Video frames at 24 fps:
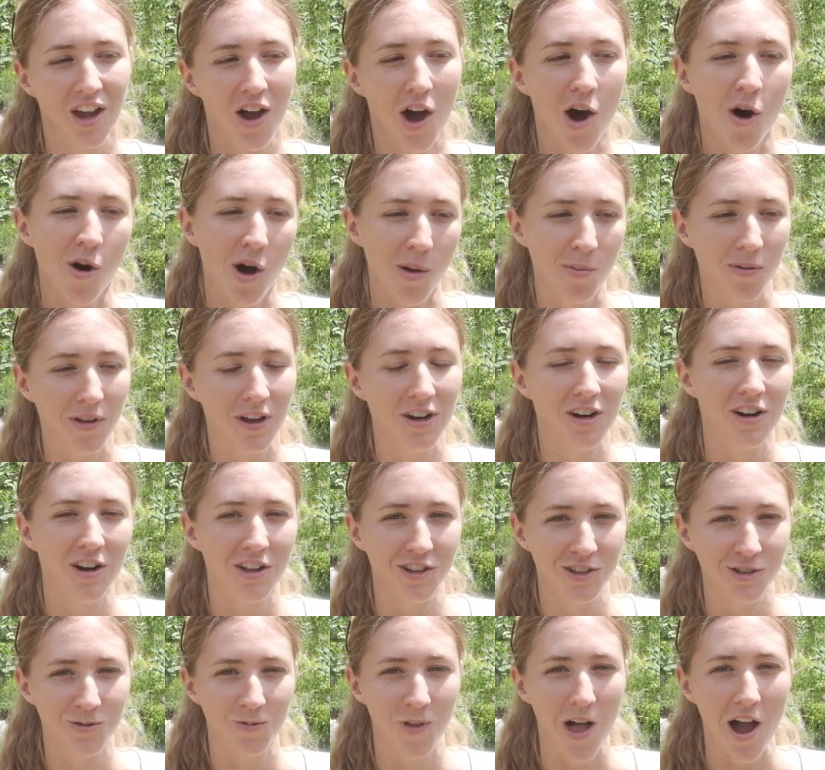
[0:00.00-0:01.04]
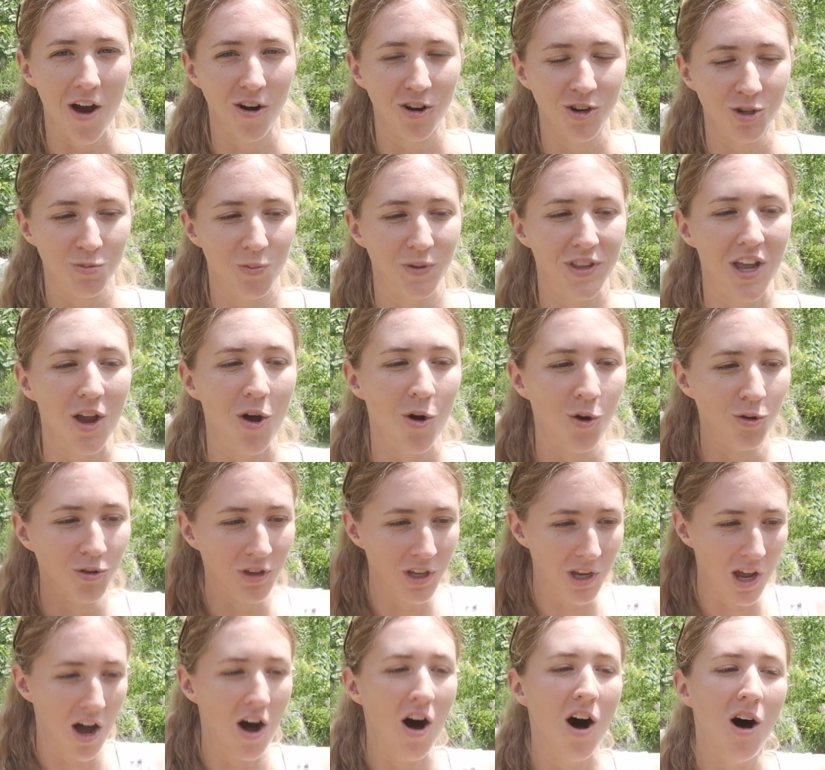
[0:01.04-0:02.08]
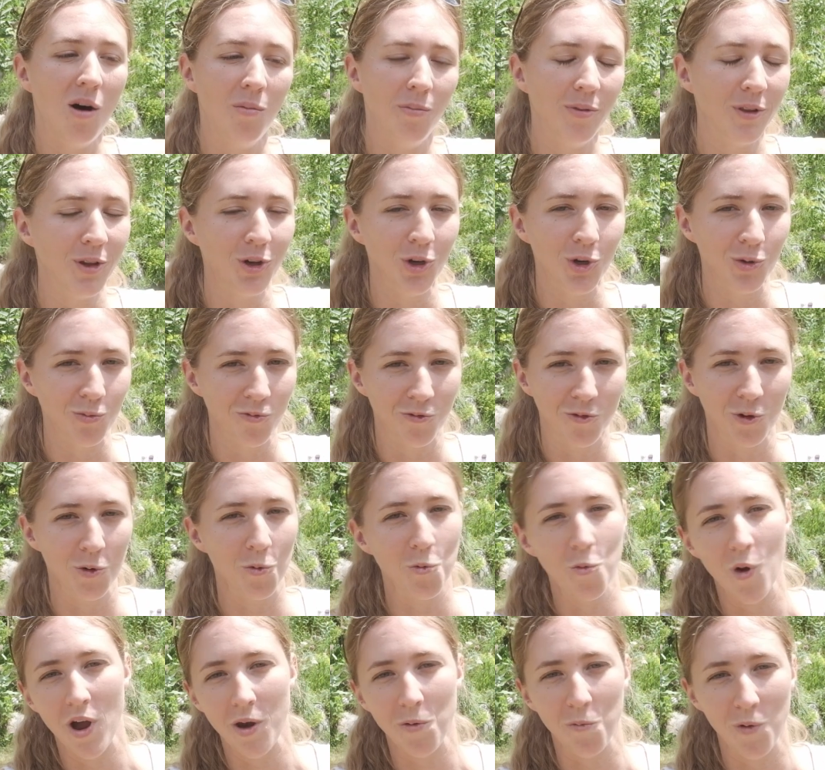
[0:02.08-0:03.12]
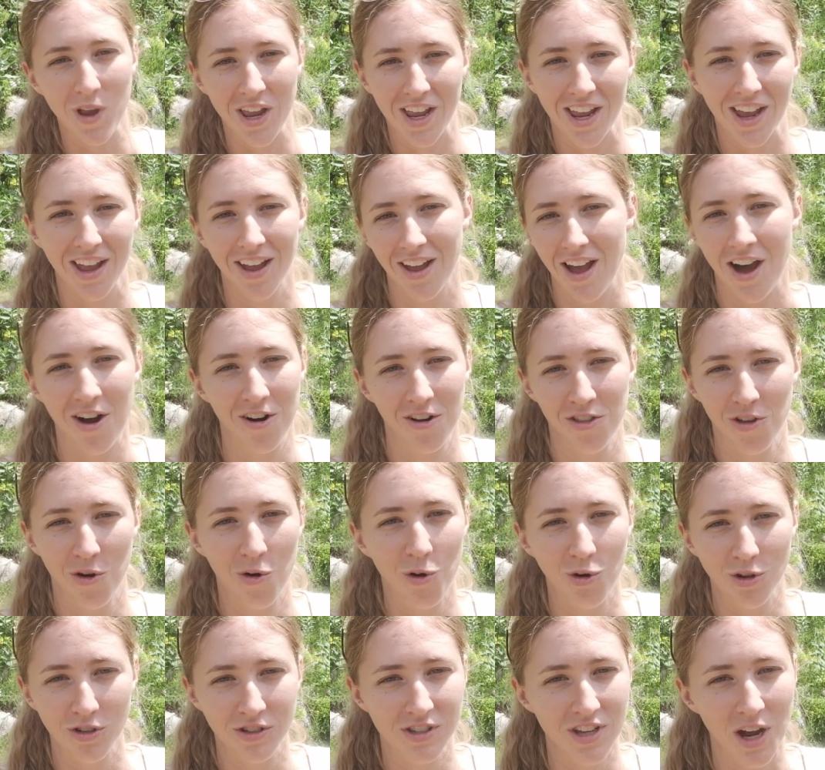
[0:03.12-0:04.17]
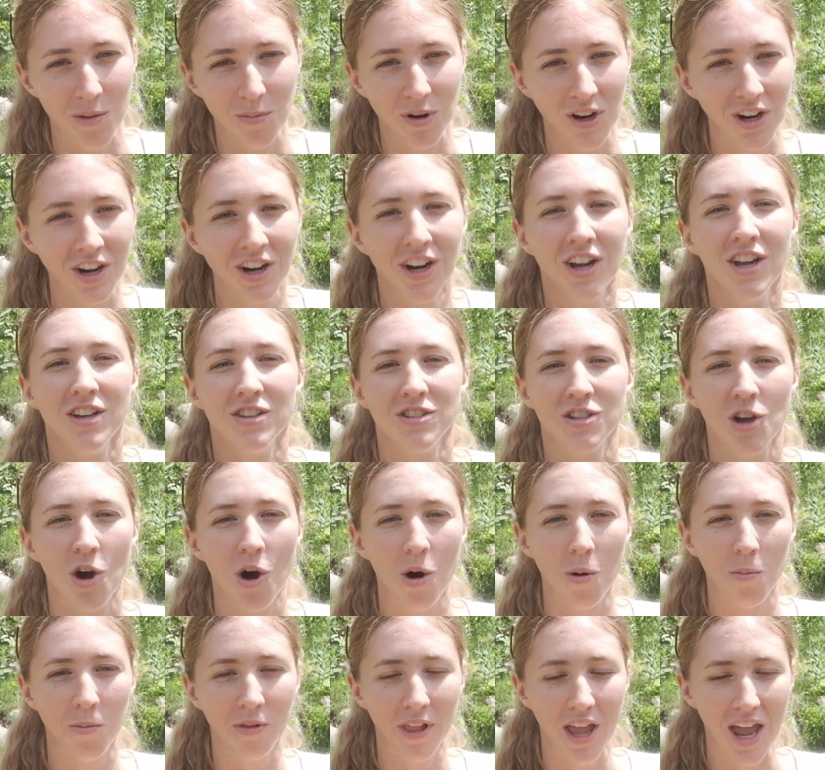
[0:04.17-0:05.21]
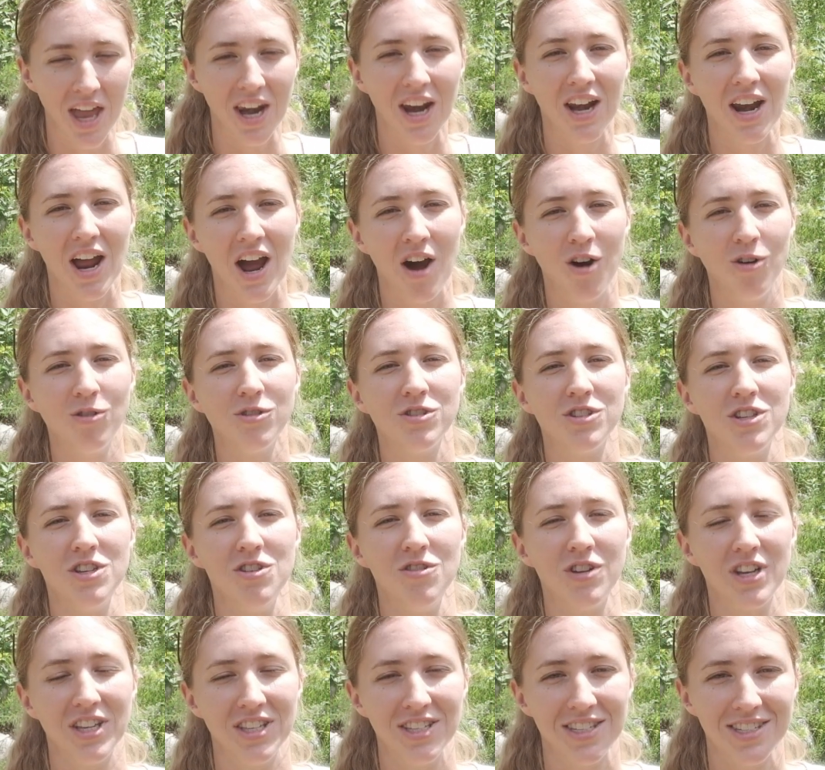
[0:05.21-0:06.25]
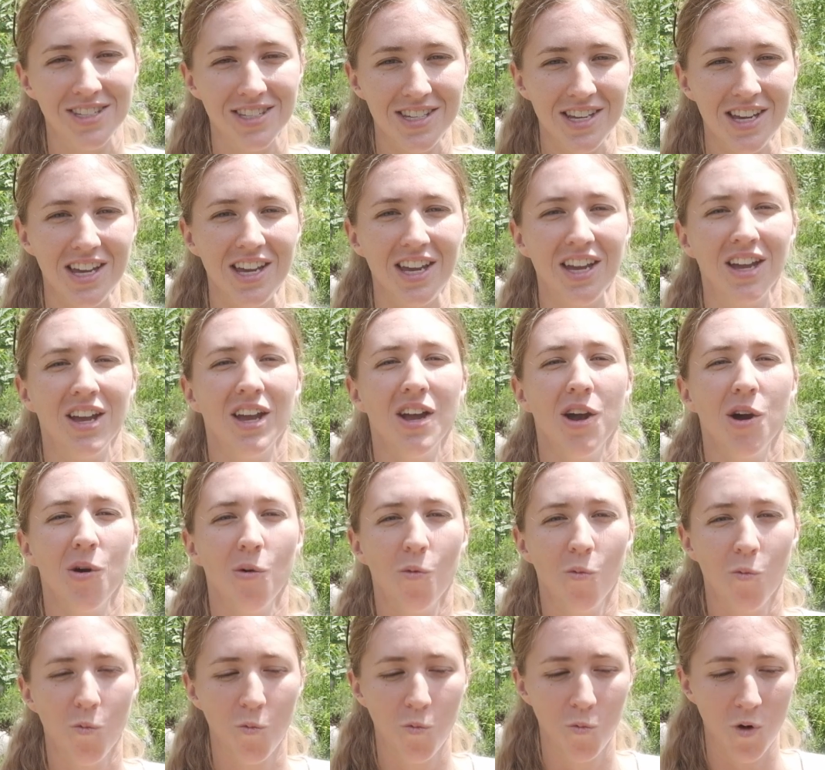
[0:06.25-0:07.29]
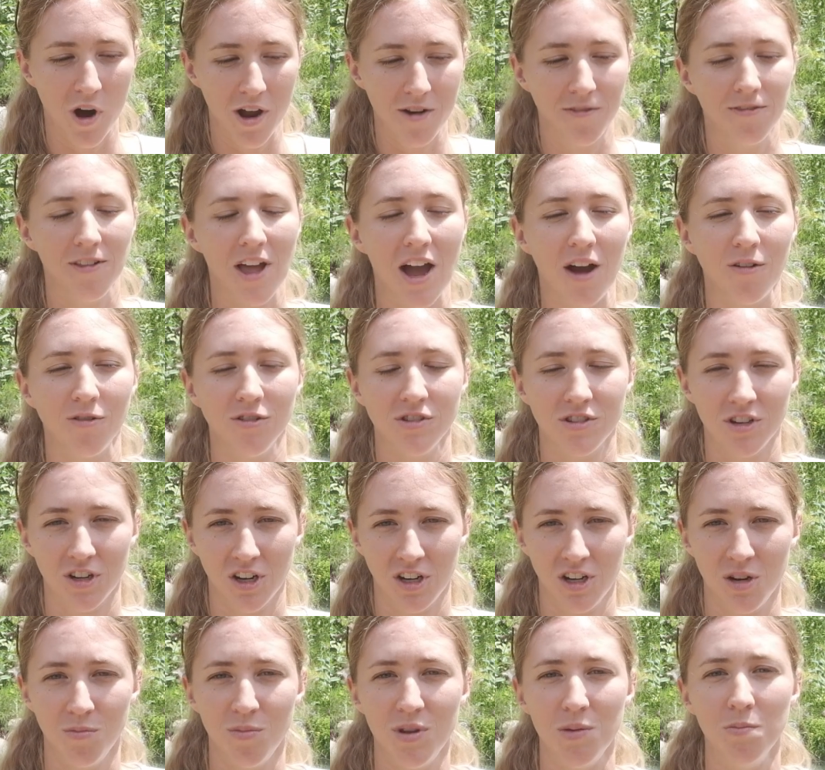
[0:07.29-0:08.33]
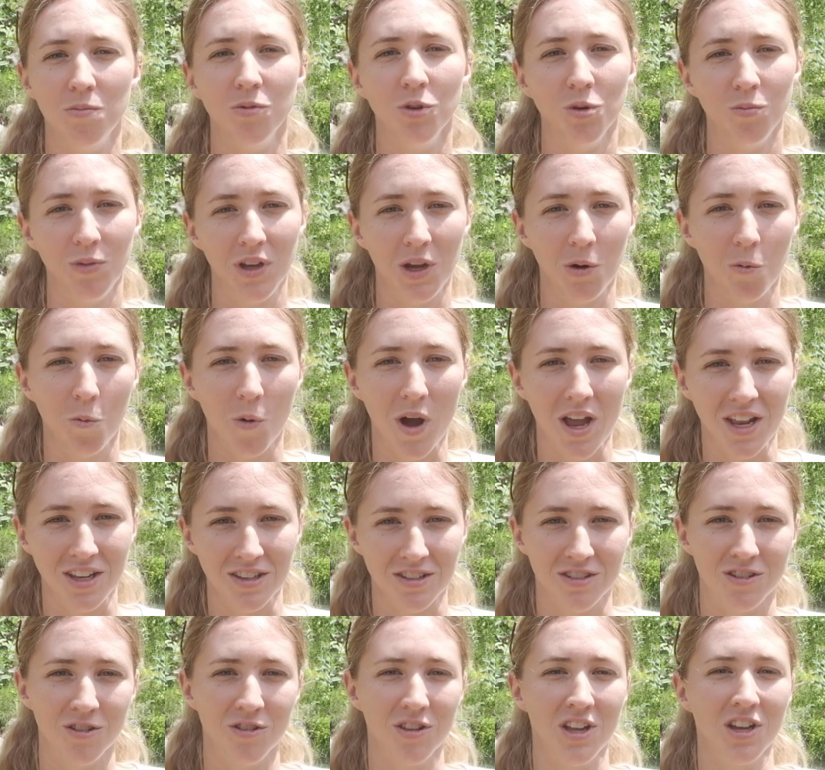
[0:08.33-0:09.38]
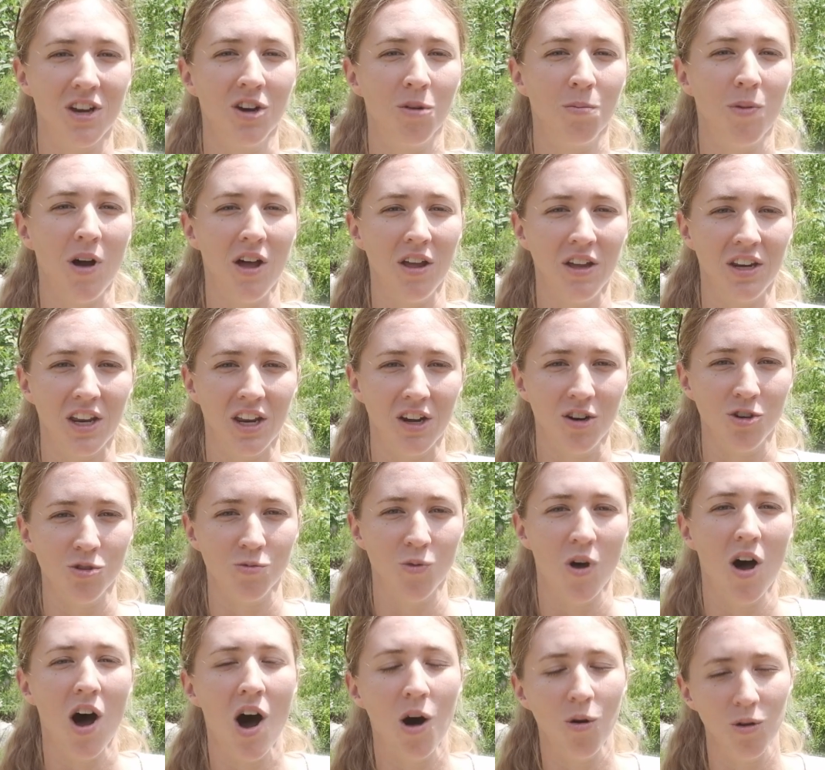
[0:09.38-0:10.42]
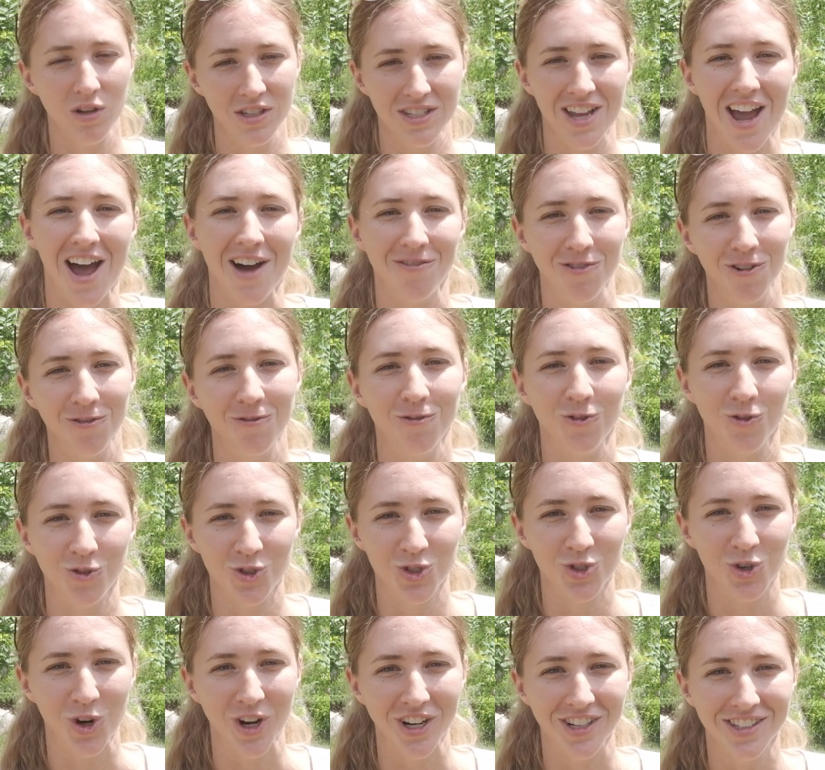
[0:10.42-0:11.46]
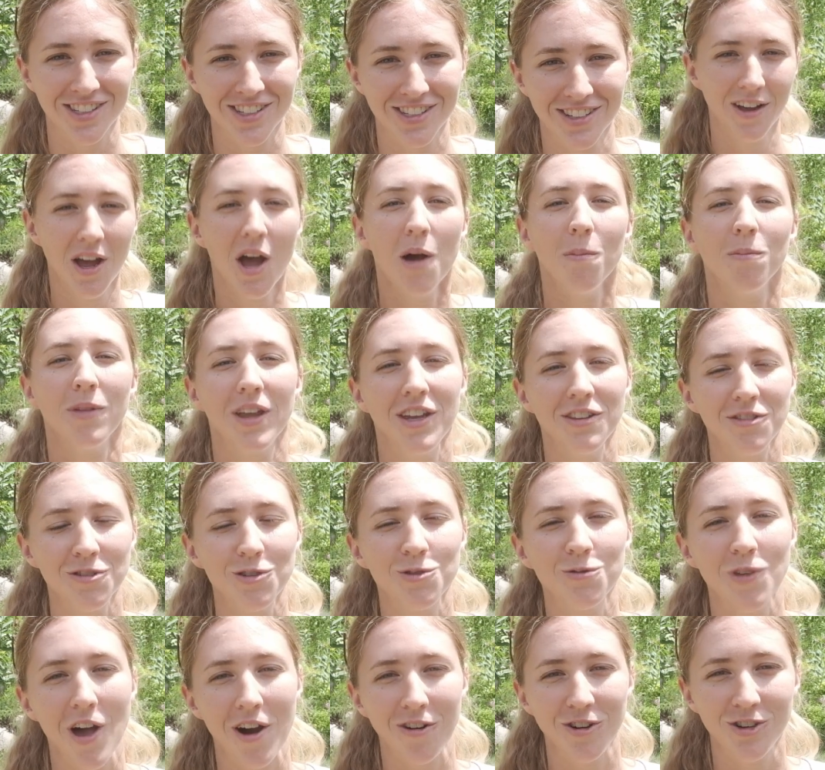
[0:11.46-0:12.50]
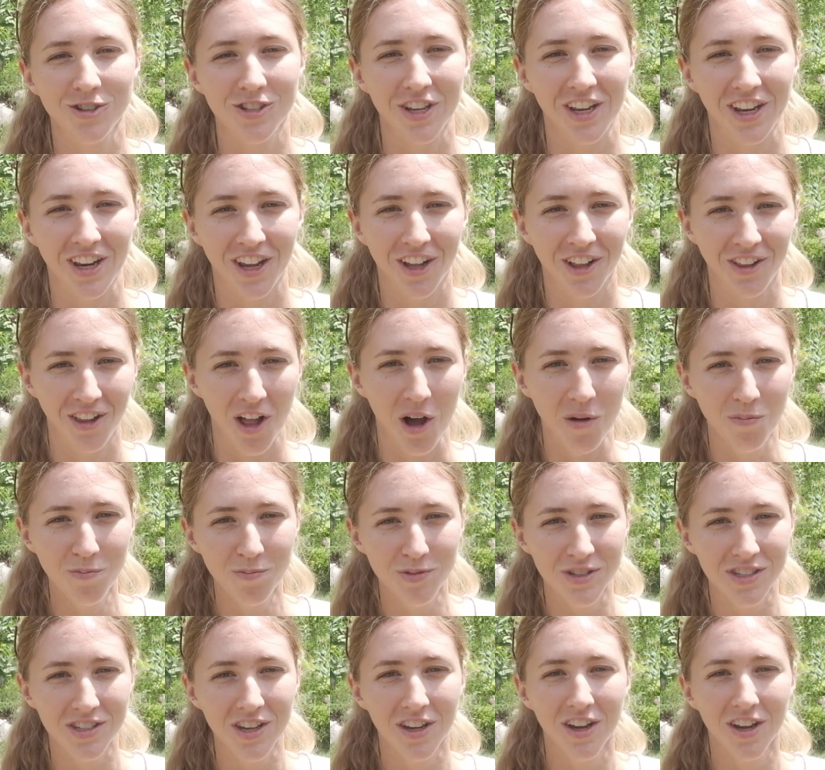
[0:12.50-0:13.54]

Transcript: oh, I planted all these flowers, but they only all bloom for 1 week out of the whole summer. So plan it out so you can see what flowers are going to be blooming when, so that your pollinators will always have a food source. Plant those flowers in clumps,